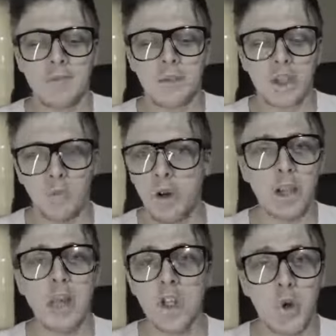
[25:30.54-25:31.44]
She
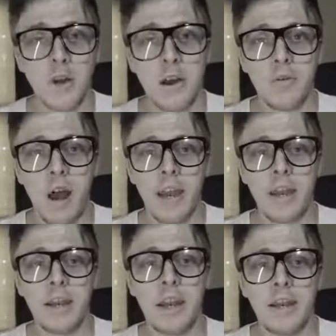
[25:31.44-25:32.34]
really enjoyed my
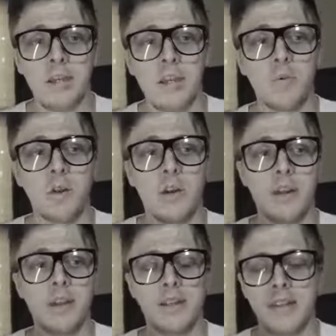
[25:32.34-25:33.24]
writing, and she
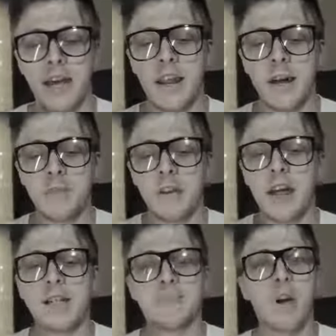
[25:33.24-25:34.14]
would set up
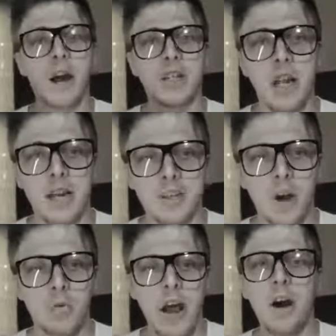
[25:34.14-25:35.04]
class projects
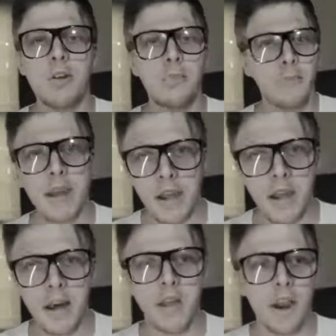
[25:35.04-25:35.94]
around
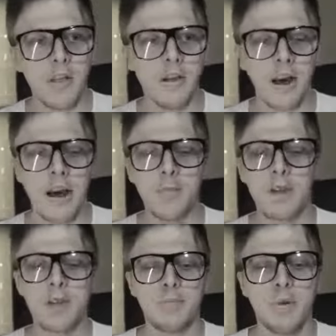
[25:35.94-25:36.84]
me a lot of the time,
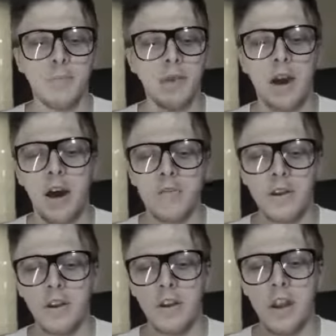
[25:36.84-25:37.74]
and she put me off
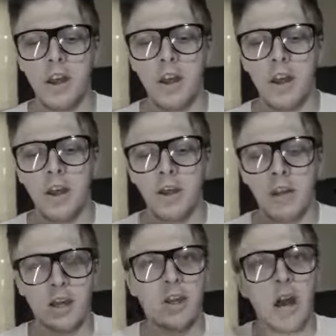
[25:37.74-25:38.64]
in,
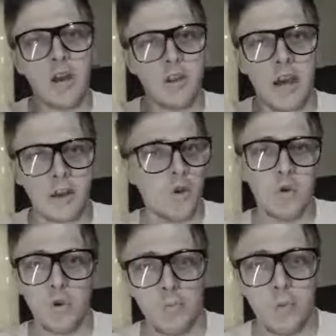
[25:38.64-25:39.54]
like, you know how you had to do
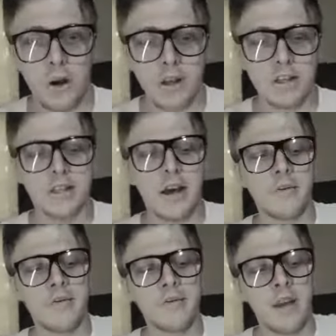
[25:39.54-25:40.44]
group work and
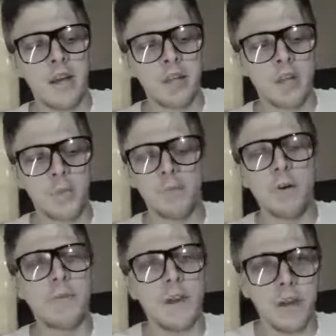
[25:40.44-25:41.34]
stuff? She would
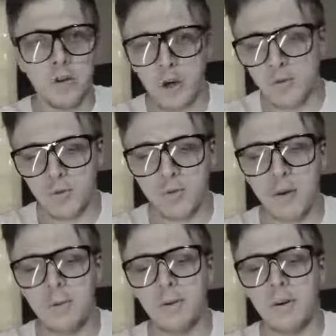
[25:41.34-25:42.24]
put me in groups with
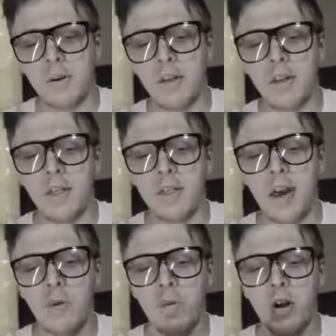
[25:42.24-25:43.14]
people
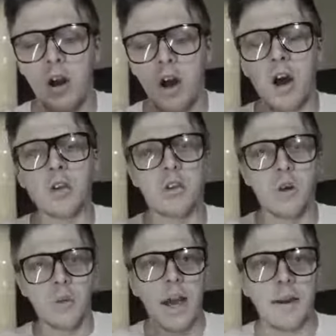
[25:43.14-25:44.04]
that were also
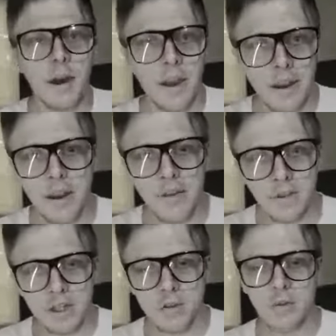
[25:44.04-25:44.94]
like-minded
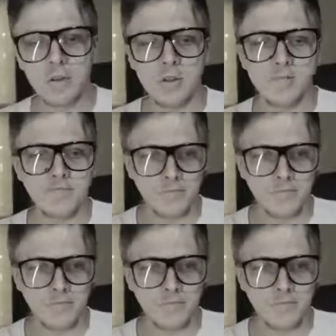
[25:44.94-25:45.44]
individuals,